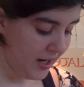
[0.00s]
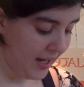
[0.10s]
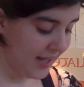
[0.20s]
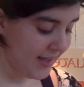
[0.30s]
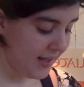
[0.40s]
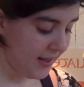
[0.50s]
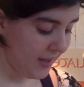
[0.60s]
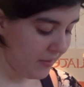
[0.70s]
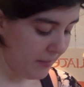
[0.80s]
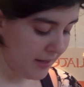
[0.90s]
and I said nothing
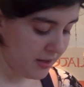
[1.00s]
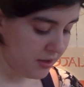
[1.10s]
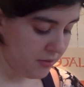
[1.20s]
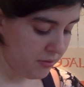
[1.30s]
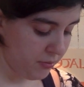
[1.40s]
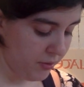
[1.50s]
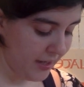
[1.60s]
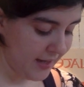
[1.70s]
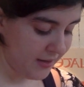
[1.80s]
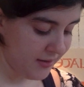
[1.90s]
of the matter to the
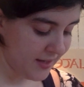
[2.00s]
Rucastles,